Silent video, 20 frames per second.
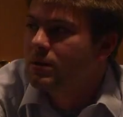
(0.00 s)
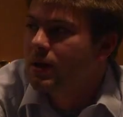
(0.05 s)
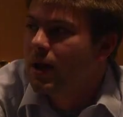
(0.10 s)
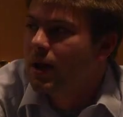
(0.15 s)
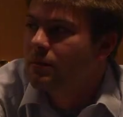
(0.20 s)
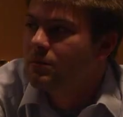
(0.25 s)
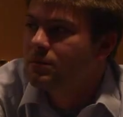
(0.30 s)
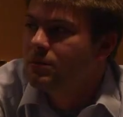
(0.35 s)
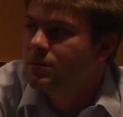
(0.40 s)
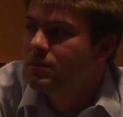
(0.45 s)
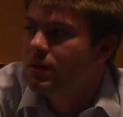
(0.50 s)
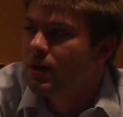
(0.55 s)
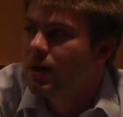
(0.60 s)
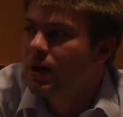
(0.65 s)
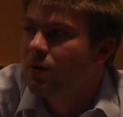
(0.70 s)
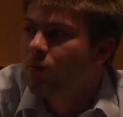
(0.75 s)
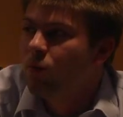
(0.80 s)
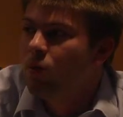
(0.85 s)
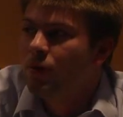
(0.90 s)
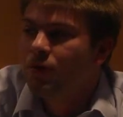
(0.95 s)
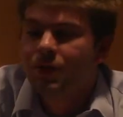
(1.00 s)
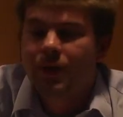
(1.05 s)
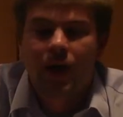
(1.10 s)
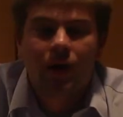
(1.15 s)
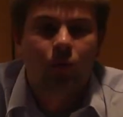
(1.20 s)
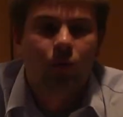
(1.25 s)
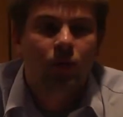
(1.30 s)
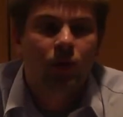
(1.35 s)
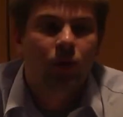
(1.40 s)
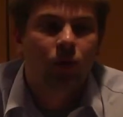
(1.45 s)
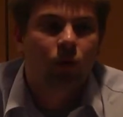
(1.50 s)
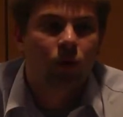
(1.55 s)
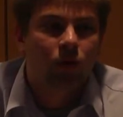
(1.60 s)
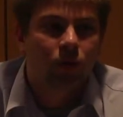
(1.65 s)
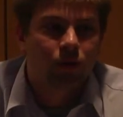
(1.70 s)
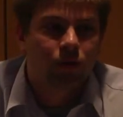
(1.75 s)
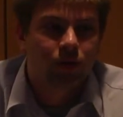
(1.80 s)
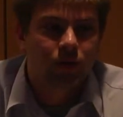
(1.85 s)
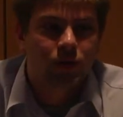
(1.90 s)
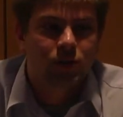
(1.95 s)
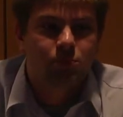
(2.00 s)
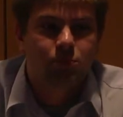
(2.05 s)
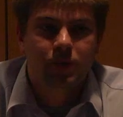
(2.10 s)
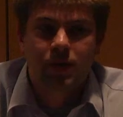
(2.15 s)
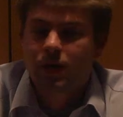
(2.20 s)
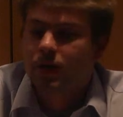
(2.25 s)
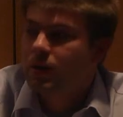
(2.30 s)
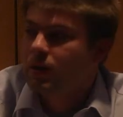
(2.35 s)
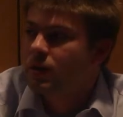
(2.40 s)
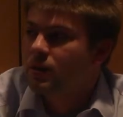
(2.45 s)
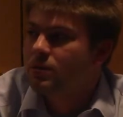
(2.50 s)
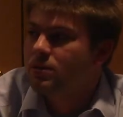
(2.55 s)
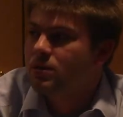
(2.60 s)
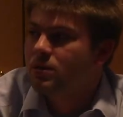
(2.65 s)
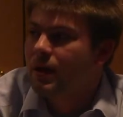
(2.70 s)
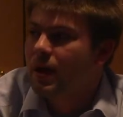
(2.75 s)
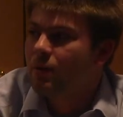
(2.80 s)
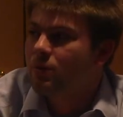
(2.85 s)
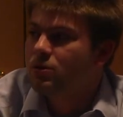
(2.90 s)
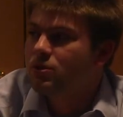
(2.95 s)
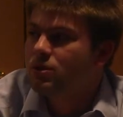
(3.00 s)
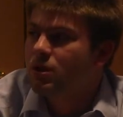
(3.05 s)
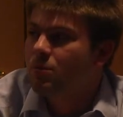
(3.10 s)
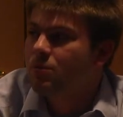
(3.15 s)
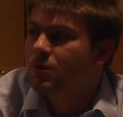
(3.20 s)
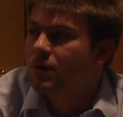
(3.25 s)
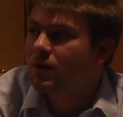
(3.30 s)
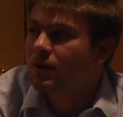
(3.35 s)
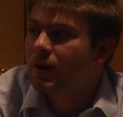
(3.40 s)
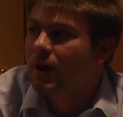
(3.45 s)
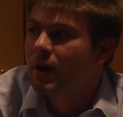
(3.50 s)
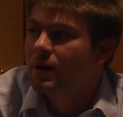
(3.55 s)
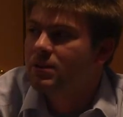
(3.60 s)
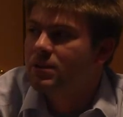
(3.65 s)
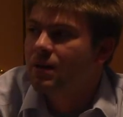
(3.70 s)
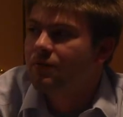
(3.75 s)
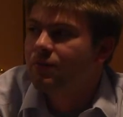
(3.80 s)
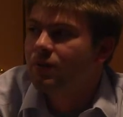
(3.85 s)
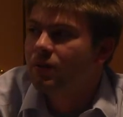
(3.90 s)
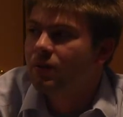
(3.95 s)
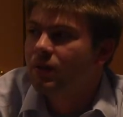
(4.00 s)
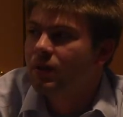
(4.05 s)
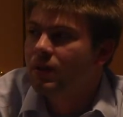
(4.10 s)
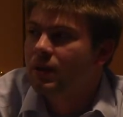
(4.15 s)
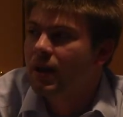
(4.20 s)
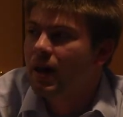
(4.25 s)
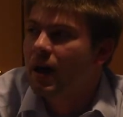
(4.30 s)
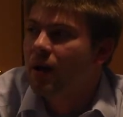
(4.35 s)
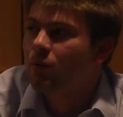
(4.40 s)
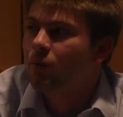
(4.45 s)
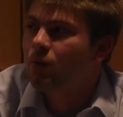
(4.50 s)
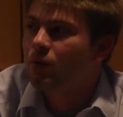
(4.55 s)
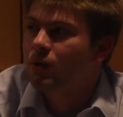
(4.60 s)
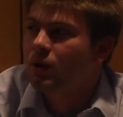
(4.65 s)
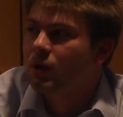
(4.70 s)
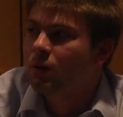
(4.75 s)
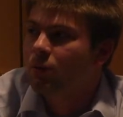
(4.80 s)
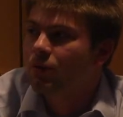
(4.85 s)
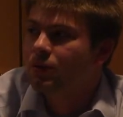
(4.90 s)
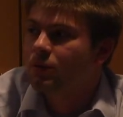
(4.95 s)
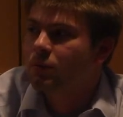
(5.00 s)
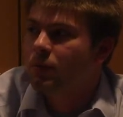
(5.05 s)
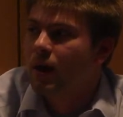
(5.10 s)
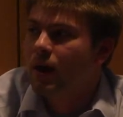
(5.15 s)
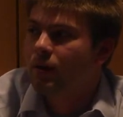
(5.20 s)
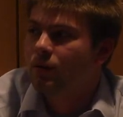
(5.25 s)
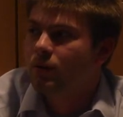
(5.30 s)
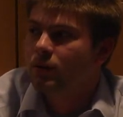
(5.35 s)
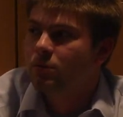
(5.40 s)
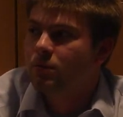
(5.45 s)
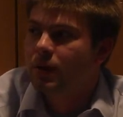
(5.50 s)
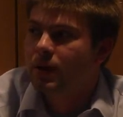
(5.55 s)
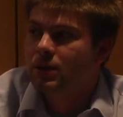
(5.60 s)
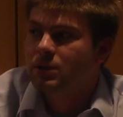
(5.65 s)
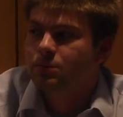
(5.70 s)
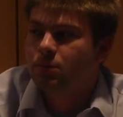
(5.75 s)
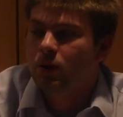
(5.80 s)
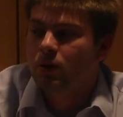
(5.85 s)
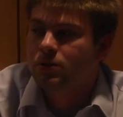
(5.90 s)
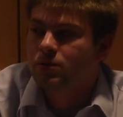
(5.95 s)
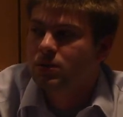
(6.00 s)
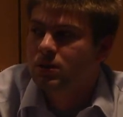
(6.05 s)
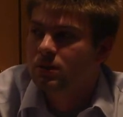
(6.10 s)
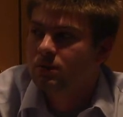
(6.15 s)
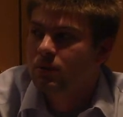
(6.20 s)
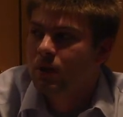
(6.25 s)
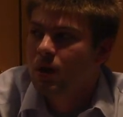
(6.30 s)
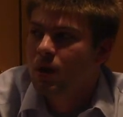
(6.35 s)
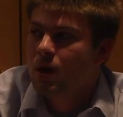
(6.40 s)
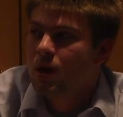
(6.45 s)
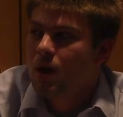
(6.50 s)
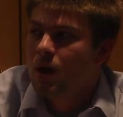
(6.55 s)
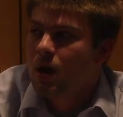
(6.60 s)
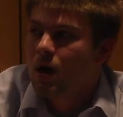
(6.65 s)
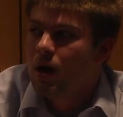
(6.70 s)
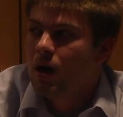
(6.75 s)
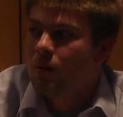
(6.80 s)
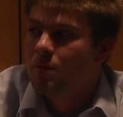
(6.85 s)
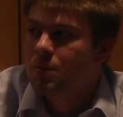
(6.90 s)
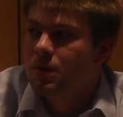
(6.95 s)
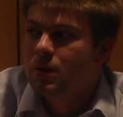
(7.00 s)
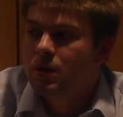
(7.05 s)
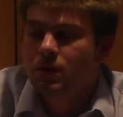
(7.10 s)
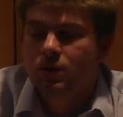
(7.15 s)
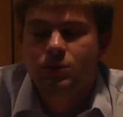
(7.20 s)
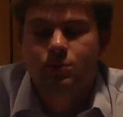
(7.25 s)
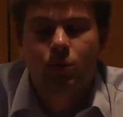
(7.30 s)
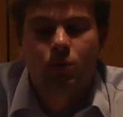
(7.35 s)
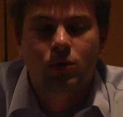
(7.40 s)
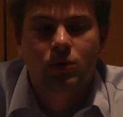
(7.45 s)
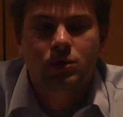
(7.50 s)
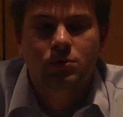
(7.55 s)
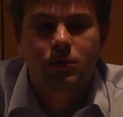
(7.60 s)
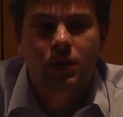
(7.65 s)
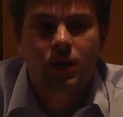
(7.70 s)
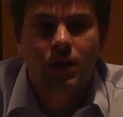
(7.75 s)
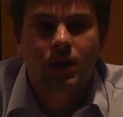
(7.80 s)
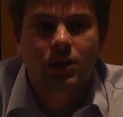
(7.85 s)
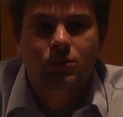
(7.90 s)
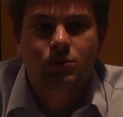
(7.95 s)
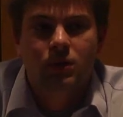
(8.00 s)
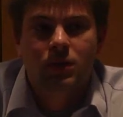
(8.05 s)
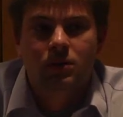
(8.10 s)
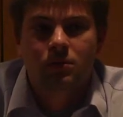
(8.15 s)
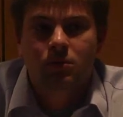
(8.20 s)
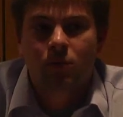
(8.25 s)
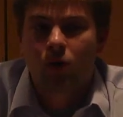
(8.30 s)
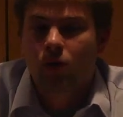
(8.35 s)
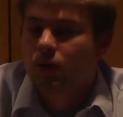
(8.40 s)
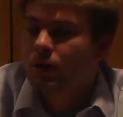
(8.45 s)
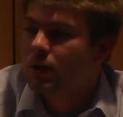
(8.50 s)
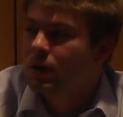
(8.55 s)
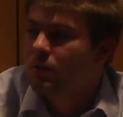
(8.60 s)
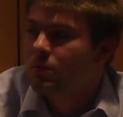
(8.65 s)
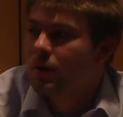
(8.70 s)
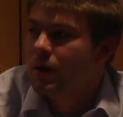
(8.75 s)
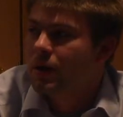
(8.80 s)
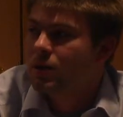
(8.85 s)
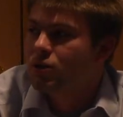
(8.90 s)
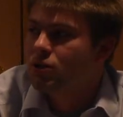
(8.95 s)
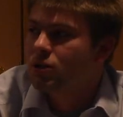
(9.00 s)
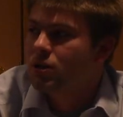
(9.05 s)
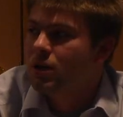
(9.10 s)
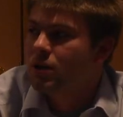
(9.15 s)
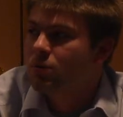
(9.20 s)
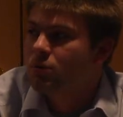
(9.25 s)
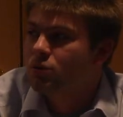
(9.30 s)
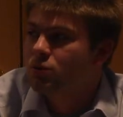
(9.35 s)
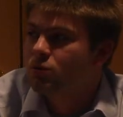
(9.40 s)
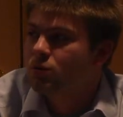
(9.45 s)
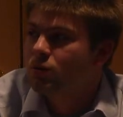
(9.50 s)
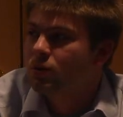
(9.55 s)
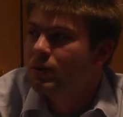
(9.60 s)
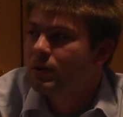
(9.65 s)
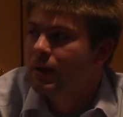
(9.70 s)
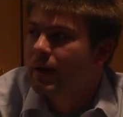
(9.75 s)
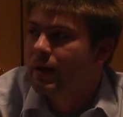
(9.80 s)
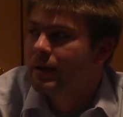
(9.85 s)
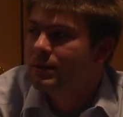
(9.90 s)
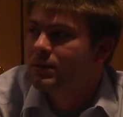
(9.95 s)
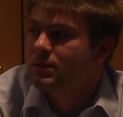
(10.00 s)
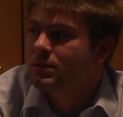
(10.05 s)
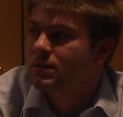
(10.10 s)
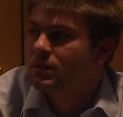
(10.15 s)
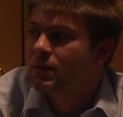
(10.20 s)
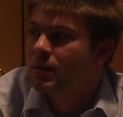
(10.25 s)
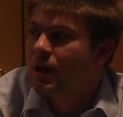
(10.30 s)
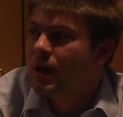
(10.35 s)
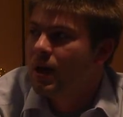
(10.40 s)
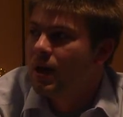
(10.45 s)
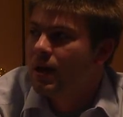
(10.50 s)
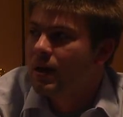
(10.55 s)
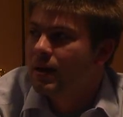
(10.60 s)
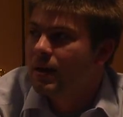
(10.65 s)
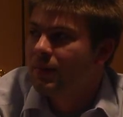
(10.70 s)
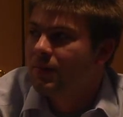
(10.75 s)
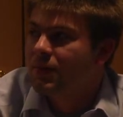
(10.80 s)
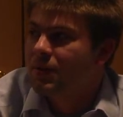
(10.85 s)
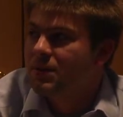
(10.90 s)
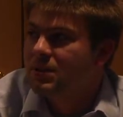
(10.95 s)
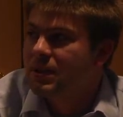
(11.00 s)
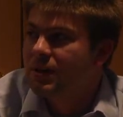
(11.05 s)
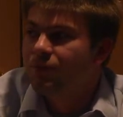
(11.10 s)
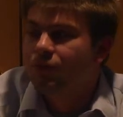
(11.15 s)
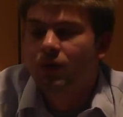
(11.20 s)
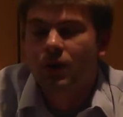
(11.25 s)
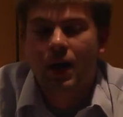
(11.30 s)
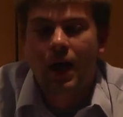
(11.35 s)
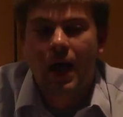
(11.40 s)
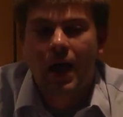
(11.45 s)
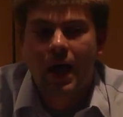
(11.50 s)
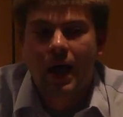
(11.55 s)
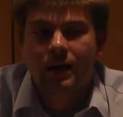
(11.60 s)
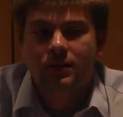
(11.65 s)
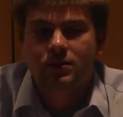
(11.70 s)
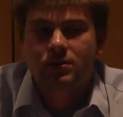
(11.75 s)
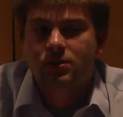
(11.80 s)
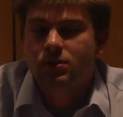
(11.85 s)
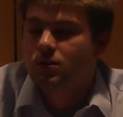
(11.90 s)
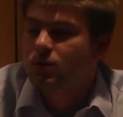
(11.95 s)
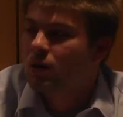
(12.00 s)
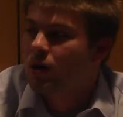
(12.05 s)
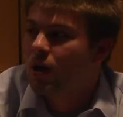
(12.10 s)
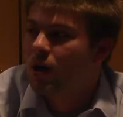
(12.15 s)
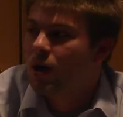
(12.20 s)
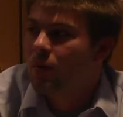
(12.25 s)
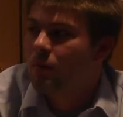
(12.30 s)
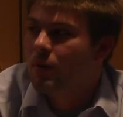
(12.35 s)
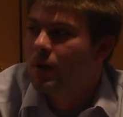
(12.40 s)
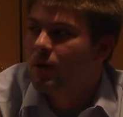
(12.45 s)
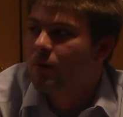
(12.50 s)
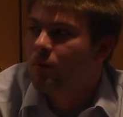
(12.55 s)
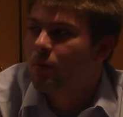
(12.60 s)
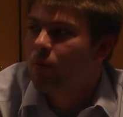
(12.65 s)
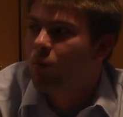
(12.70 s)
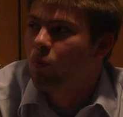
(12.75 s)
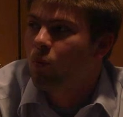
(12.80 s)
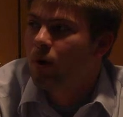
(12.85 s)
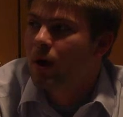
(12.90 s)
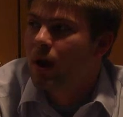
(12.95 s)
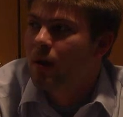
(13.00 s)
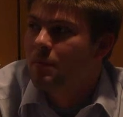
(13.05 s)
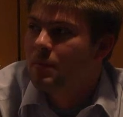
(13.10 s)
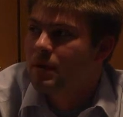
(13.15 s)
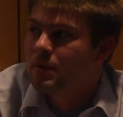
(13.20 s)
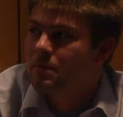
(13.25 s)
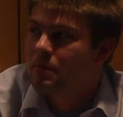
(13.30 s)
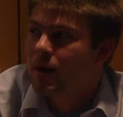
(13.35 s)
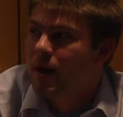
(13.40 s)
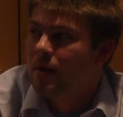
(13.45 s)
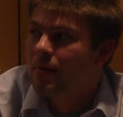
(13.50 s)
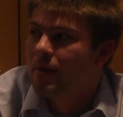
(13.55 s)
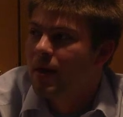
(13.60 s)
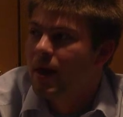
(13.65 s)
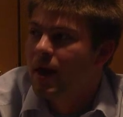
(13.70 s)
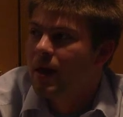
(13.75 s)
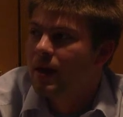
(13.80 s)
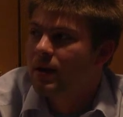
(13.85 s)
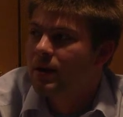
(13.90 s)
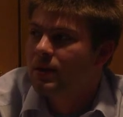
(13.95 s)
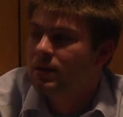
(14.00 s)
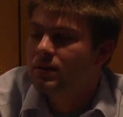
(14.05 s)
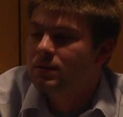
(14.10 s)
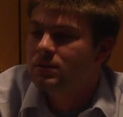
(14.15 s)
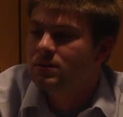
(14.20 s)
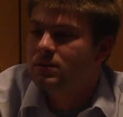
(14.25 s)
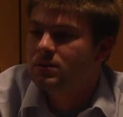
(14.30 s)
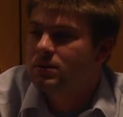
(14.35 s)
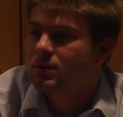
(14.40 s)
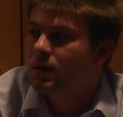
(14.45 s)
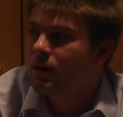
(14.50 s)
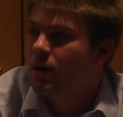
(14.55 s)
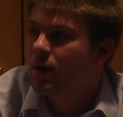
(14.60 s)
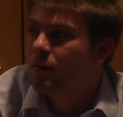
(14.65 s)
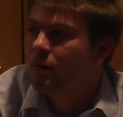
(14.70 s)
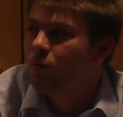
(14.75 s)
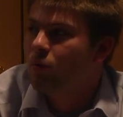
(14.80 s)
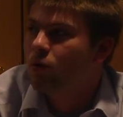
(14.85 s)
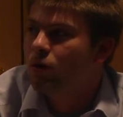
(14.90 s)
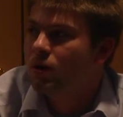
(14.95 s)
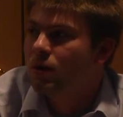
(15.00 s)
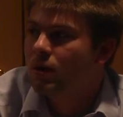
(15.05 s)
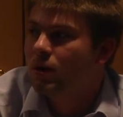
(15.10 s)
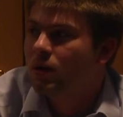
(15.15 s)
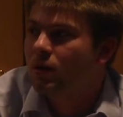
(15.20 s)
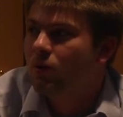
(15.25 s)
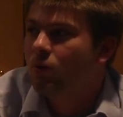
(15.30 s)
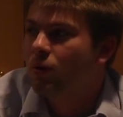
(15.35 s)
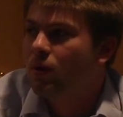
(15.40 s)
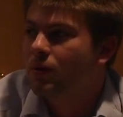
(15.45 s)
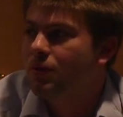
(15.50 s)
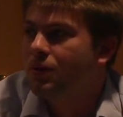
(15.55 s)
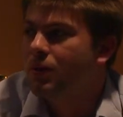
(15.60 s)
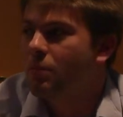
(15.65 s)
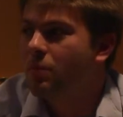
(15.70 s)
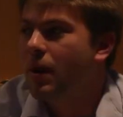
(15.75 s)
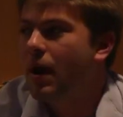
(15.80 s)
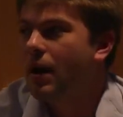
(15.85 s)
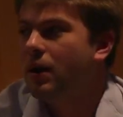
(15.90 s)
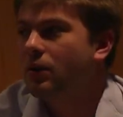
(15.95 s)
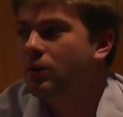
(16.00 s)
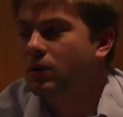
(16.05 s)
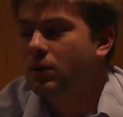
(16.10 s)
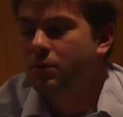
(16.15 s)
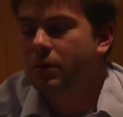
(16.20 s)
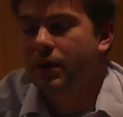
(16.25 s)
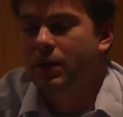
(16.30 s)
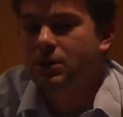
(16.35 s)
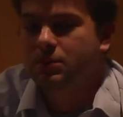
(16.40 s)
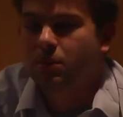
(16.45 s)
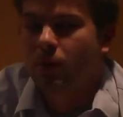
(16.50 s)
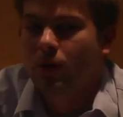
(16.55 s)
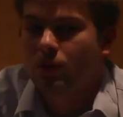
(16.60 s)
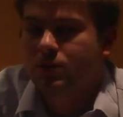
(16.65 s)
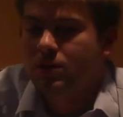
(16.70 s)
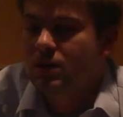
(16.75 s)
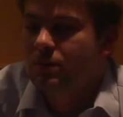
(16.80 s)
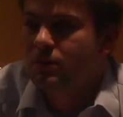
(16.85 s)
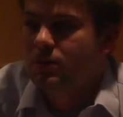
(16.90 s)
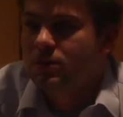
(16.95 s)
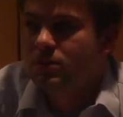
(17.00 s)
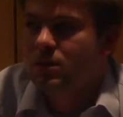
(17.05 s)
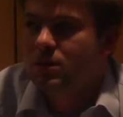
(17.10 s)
times today, want that real world experience, and that was something that I definitely got working with the minor league baseball team. Being a sports management and marketing major, it was really nice to get the different hats. And what I mean by that is working with a minor league baseball team is